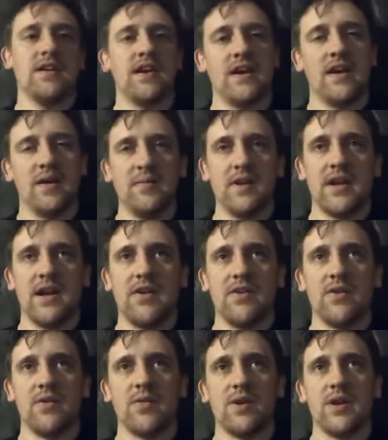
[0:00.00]
and I mean, I don't
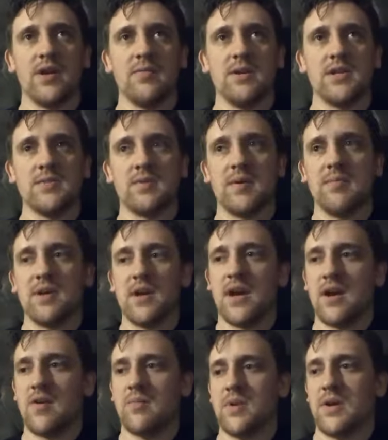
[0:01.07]
know what he means by be
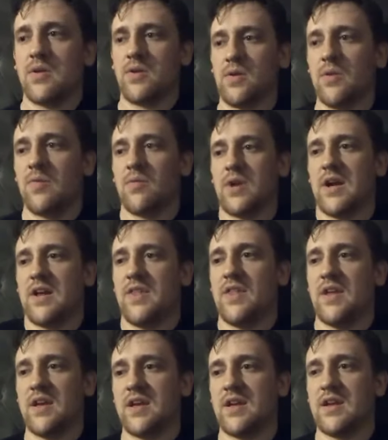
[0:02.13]
hot or be cold. What I
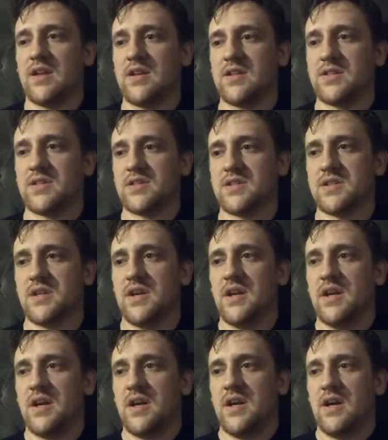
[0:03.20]
think it is is
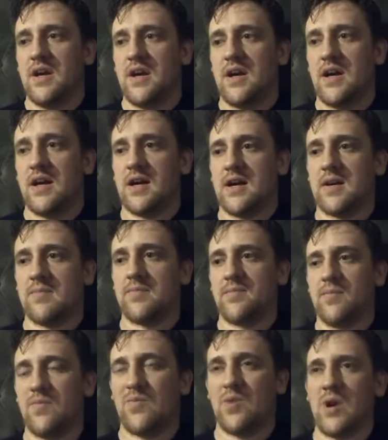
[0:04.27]
um,
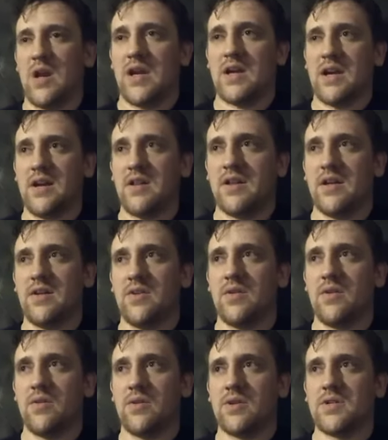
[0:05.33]
what I kind of lean
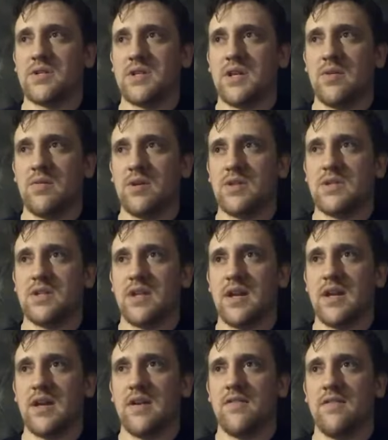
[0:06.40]
to is he wants
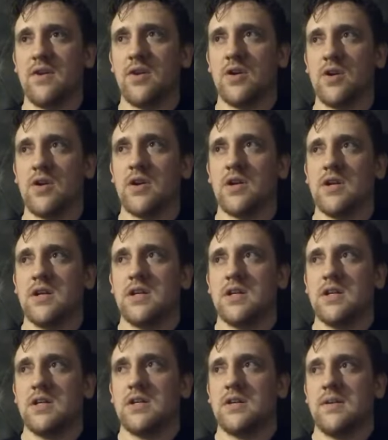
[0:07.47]
like if you're
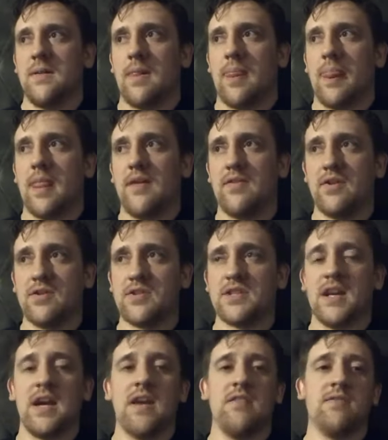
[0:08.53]
if you're
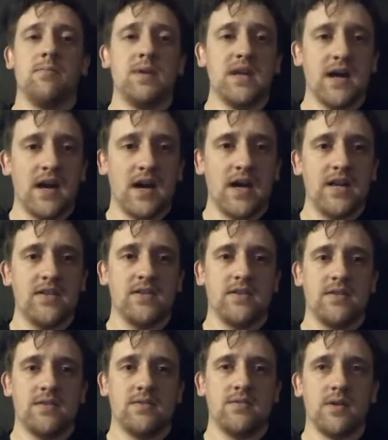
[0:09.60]
saved, be hot,
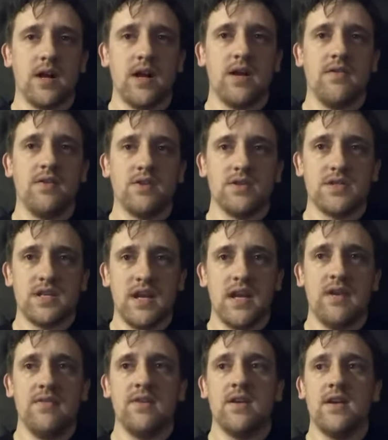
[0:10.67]
right? If you're
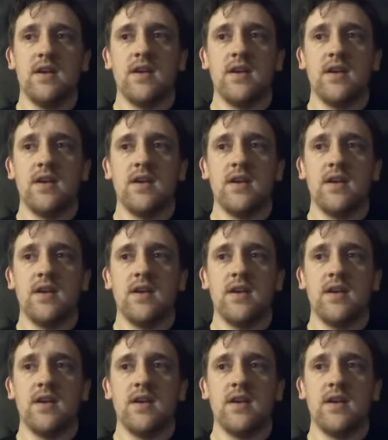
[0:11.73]
saved,